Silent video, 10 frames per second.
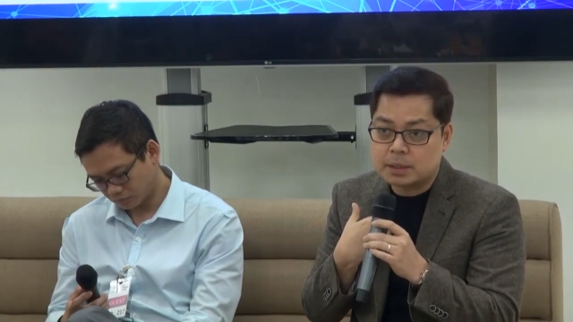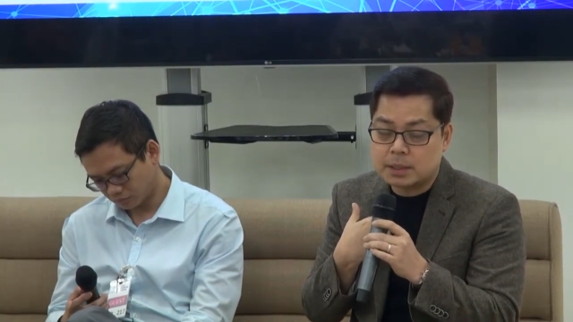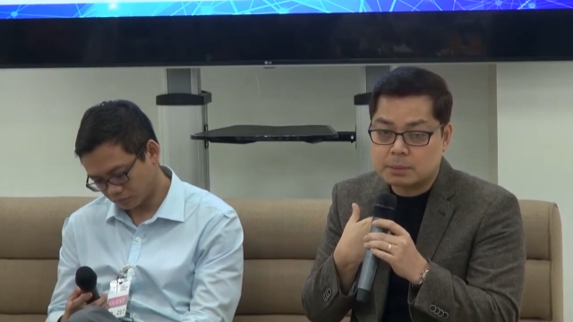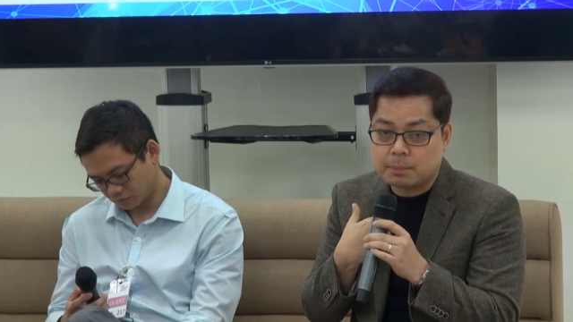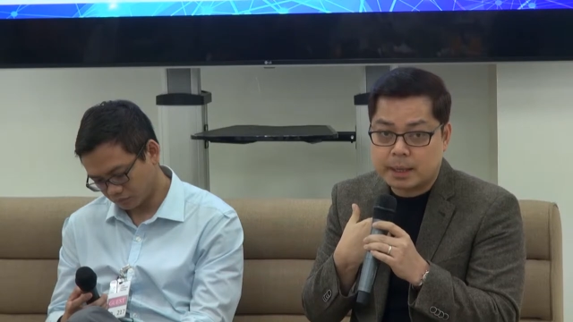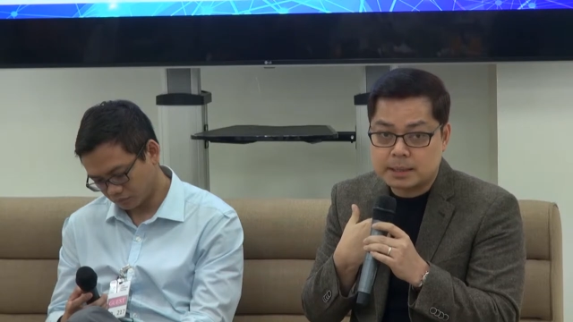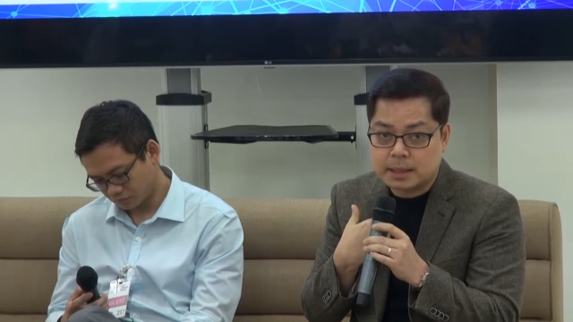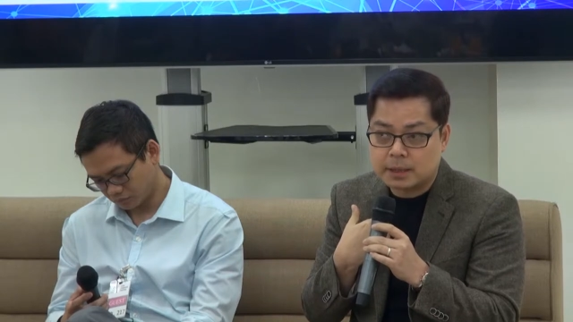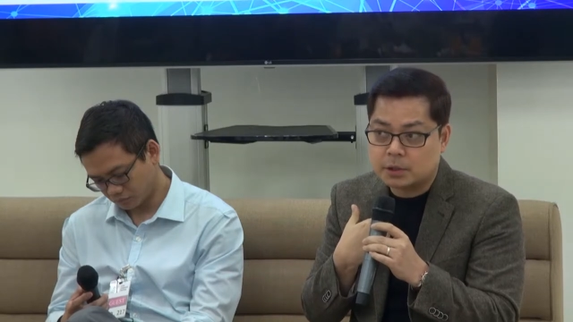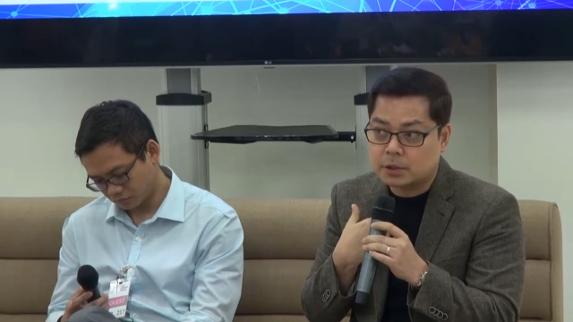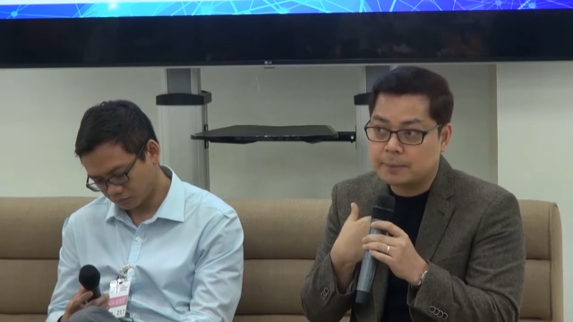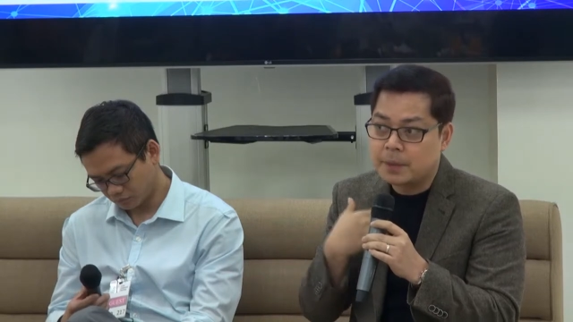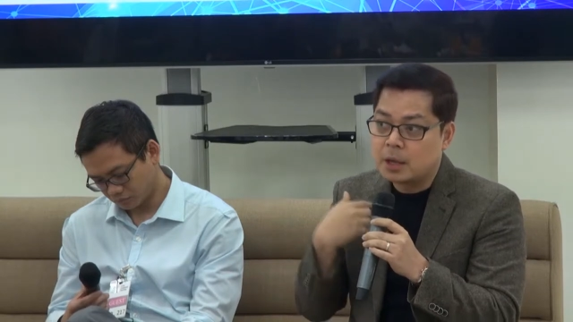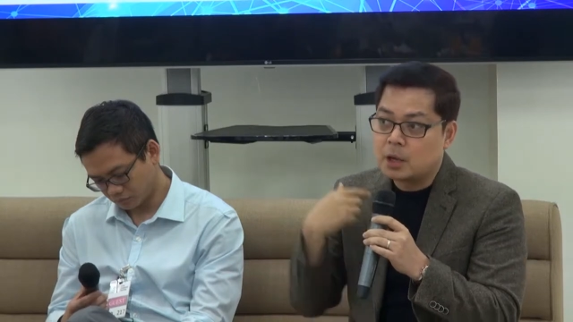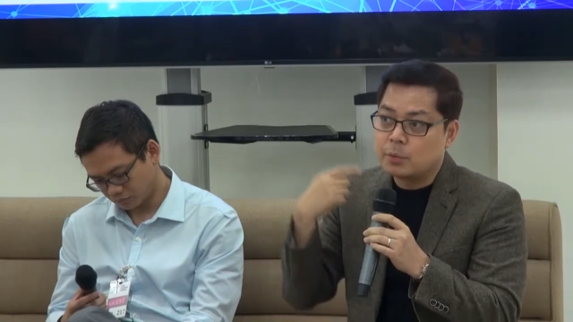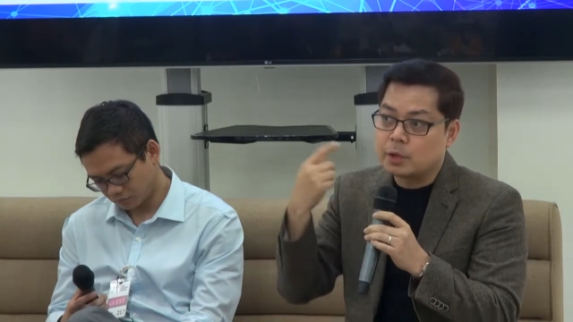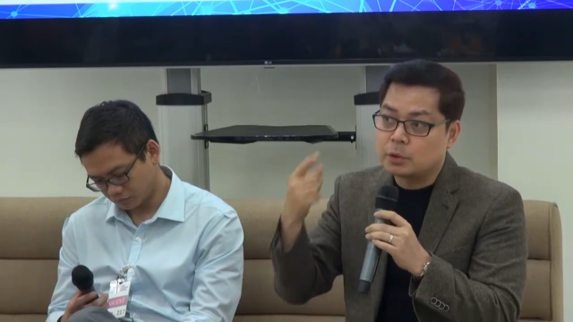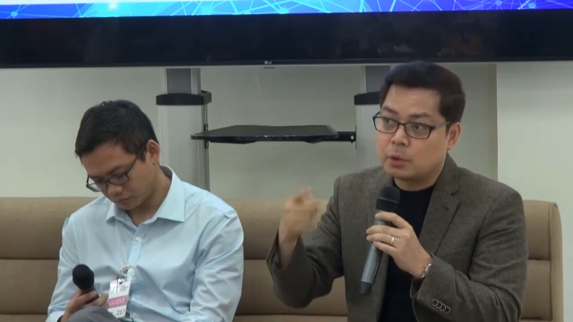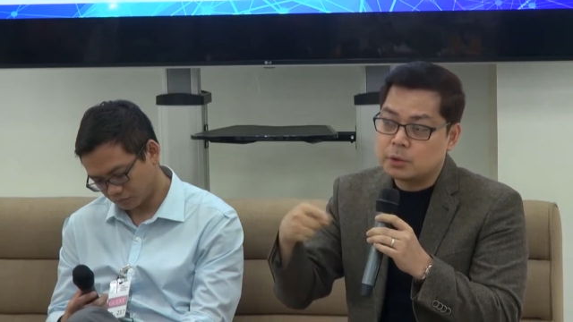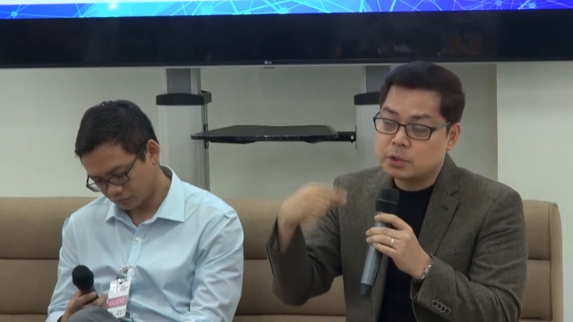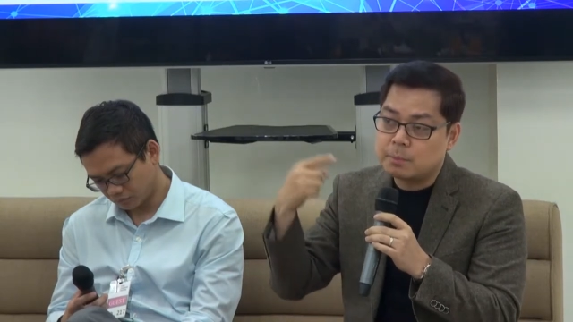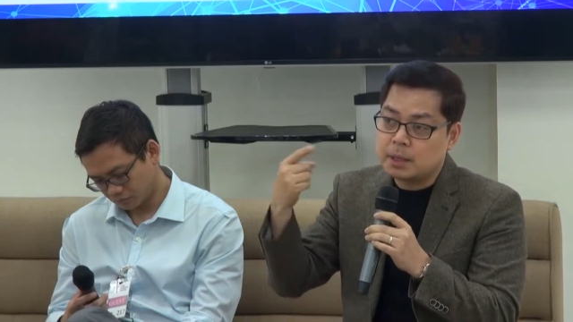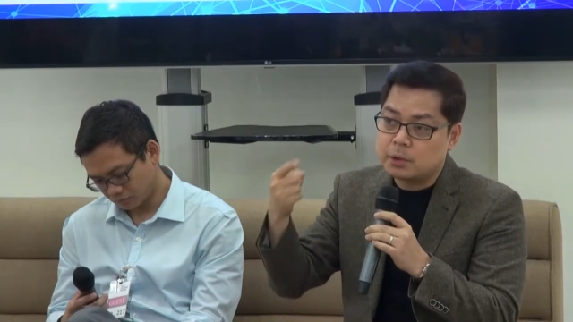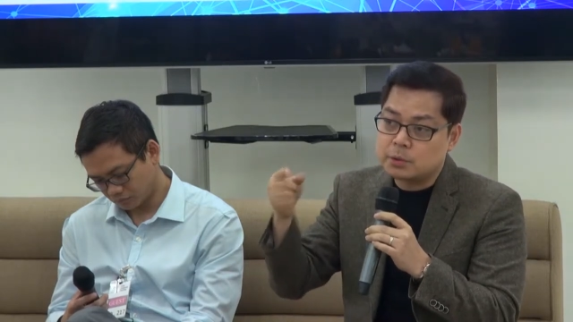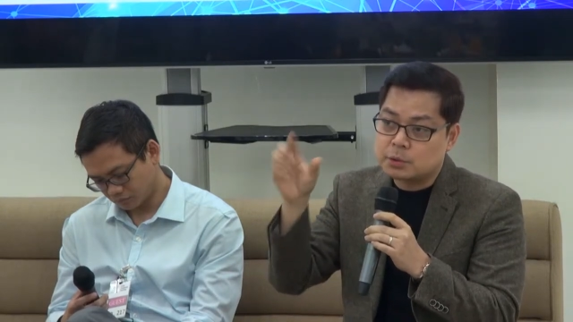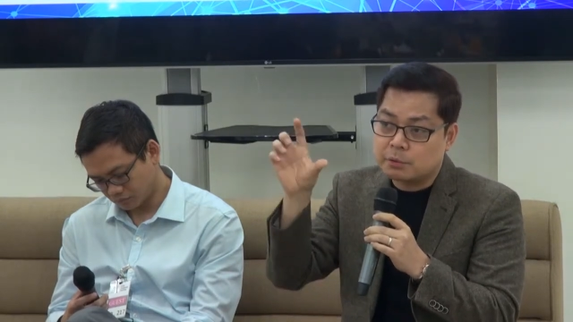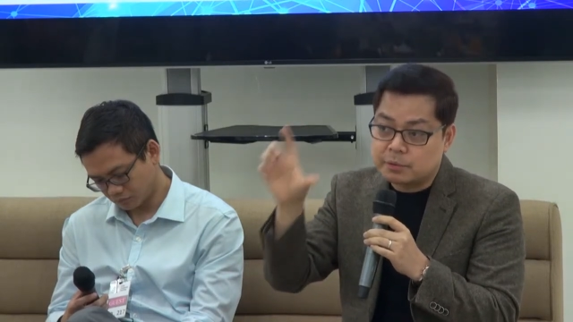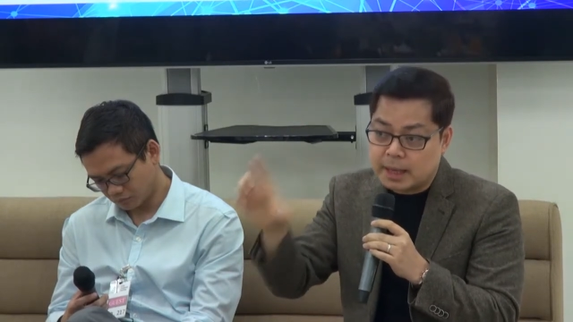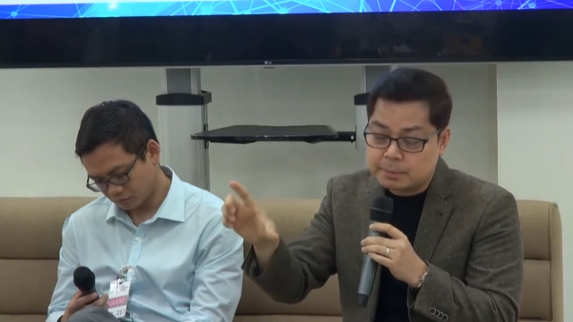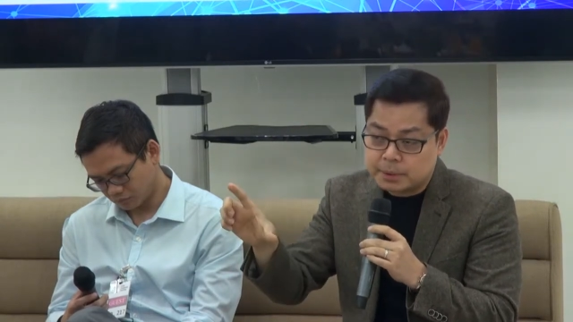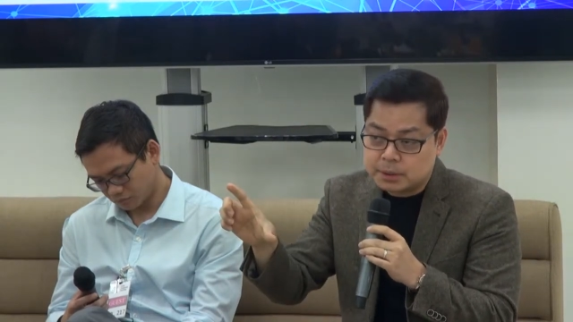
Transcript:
Speaker 1: which is Byte Center, we could also make use of that